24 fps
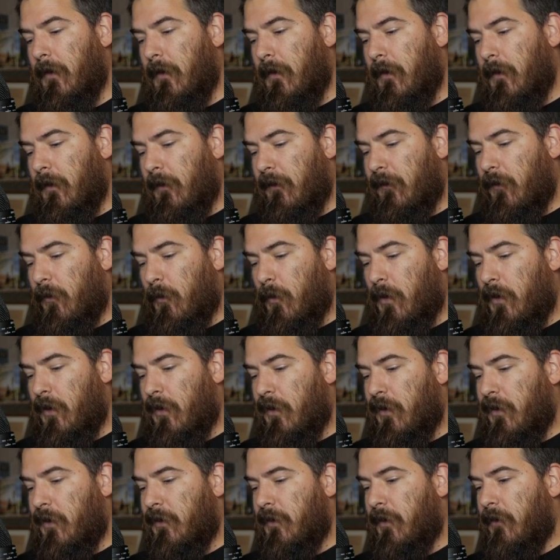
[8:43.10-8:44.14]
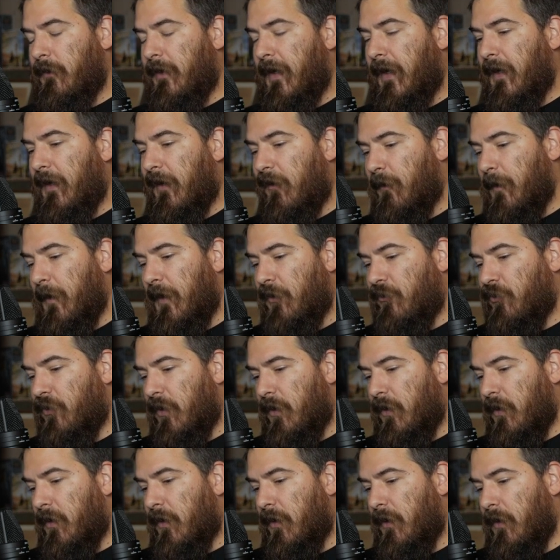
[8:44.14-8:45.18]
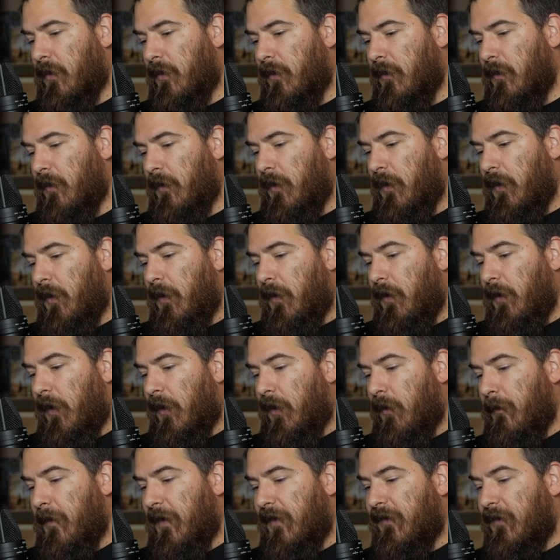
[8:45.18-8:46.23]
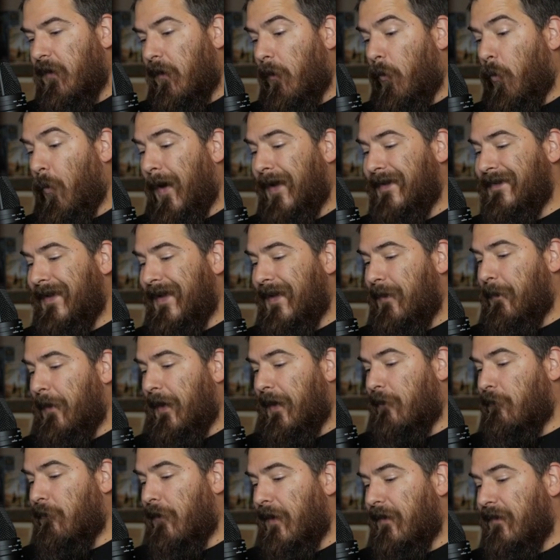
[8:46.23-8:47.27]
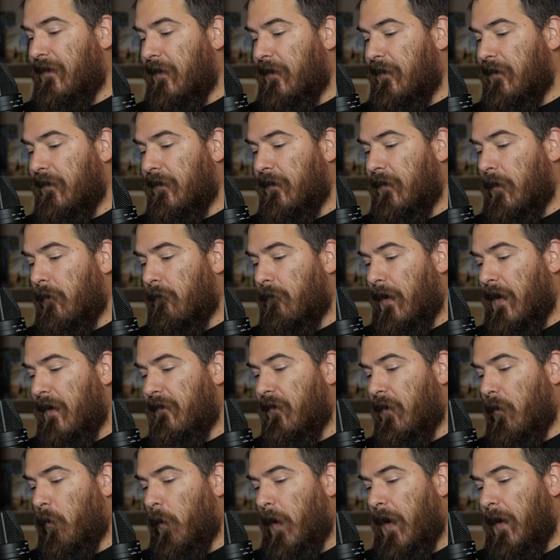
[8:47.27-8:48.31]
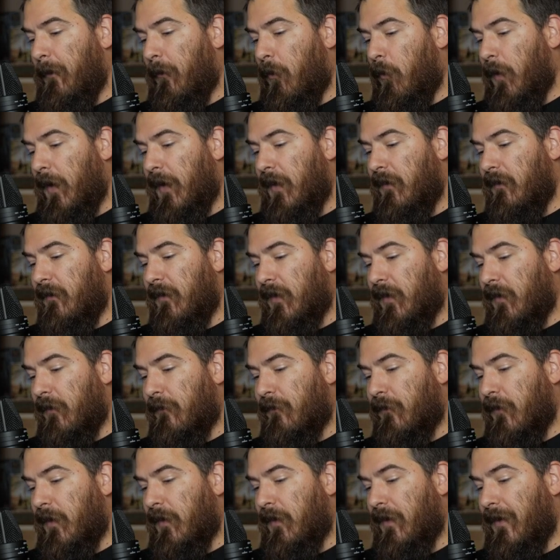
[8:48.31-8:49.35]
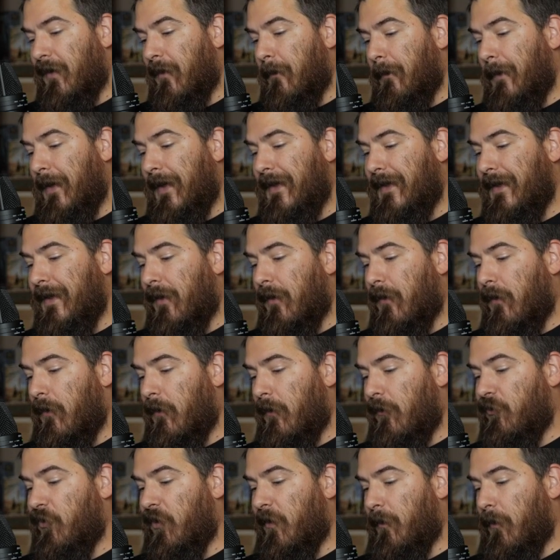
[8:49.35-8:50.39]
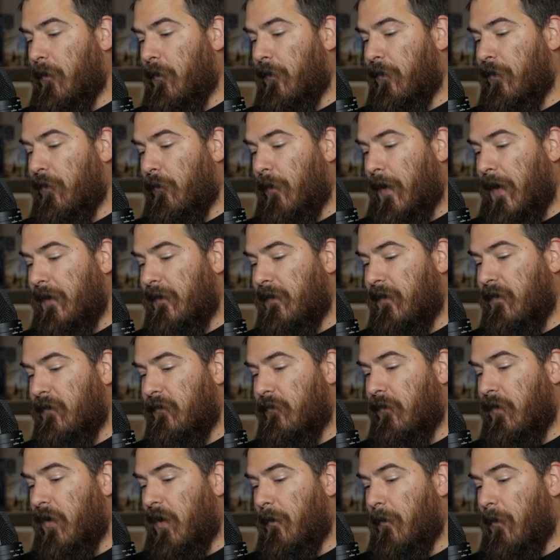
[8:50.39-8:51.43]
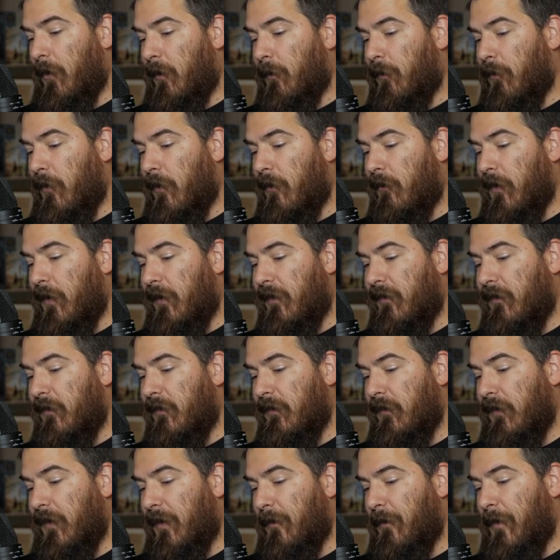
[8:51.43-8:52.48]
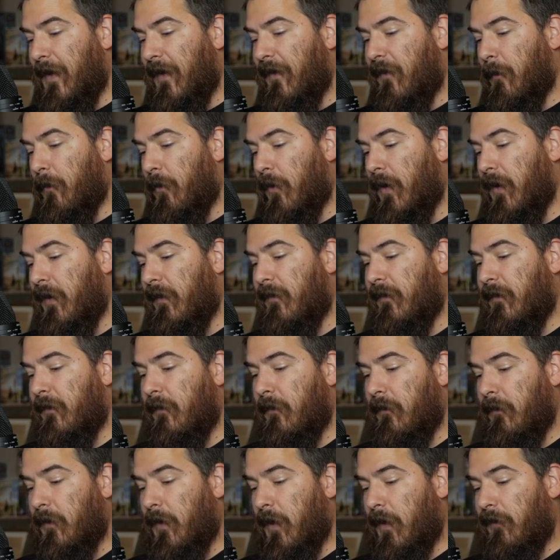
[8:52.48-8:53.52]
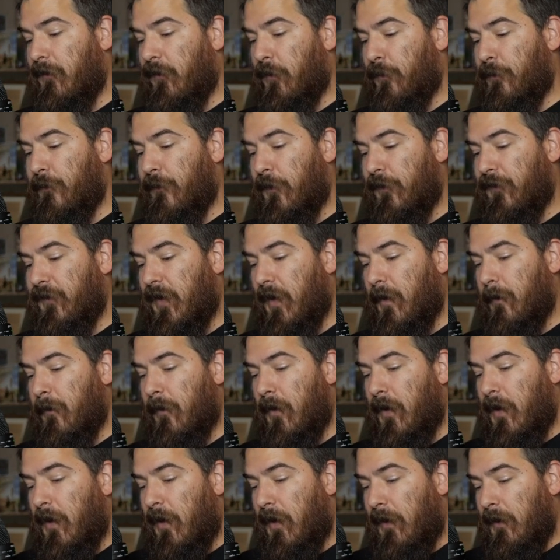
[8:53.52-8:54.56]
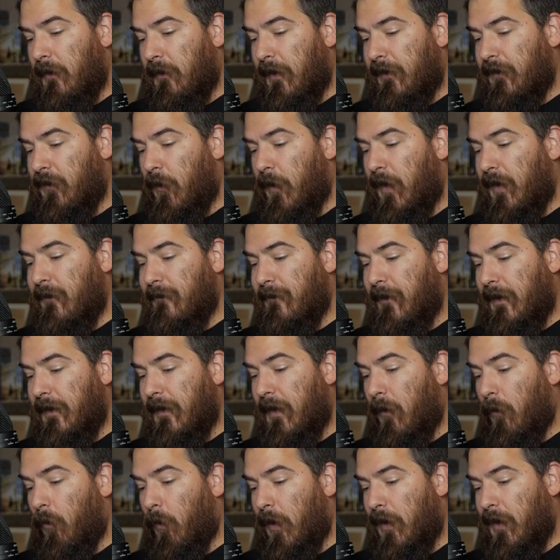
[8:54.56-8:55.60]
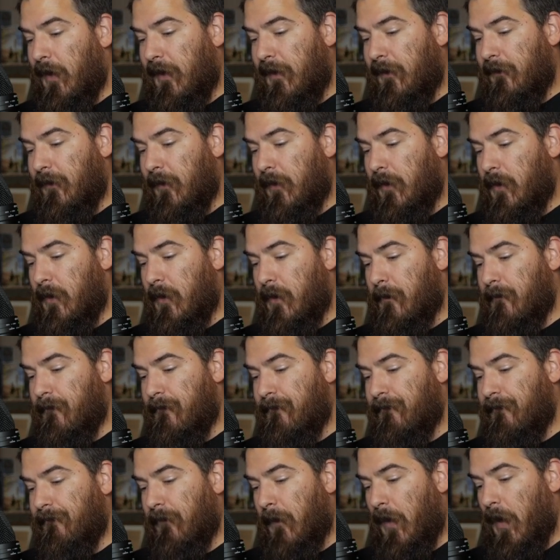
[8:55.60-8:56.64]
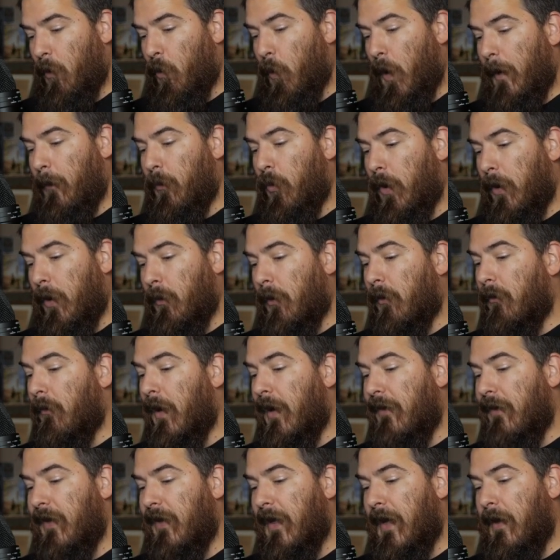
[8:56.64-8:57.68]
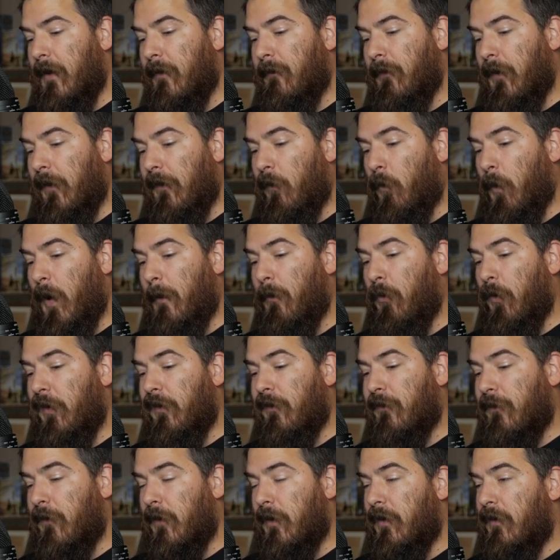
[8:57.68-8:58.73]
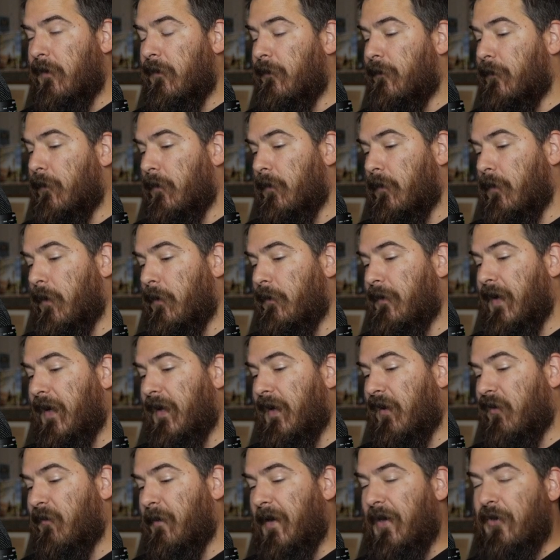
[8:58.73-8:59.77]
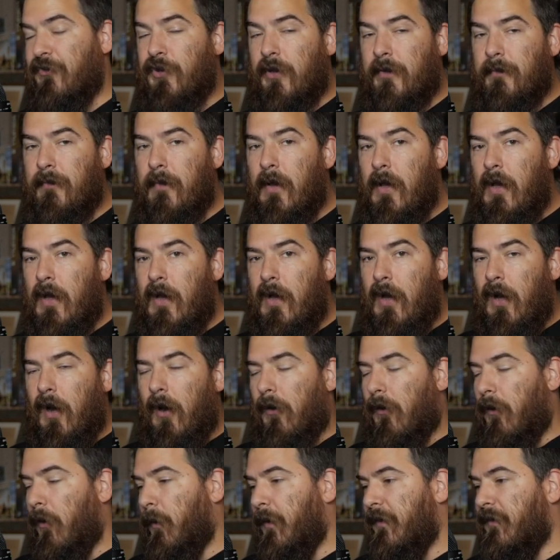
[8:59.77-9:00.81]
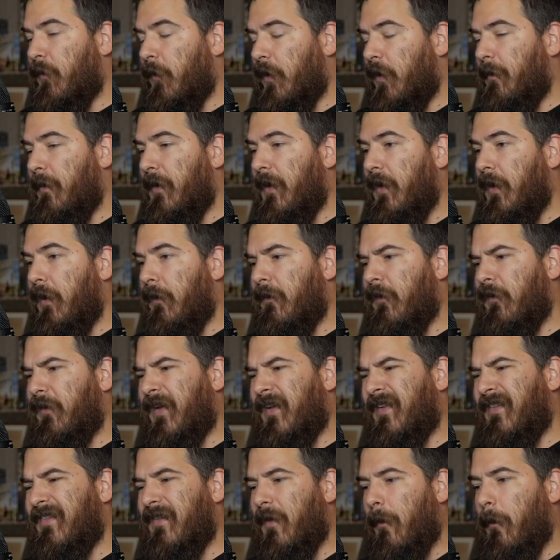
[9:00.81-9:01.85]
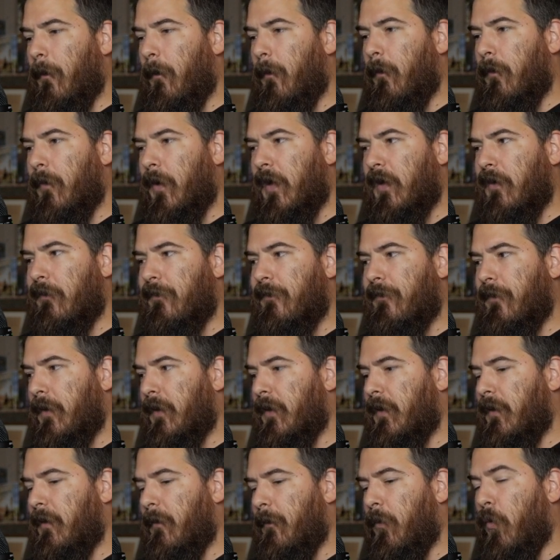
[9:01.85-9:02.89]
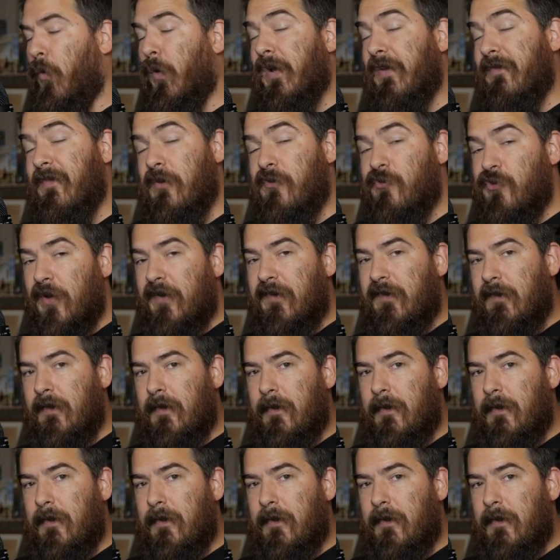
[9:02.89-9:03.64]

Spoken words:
So on undertake an expedition, on a miss are waylaid by crisis, arrive at a waypoint to confront an immediate hardship or threat. Do not mark progress and pay the price. Okay, so first up, let's go ahead and find out what kind of a waypoint we're arriving at. And the waypoints for undertaking expedition are always going to be, there's like some kind of point of interest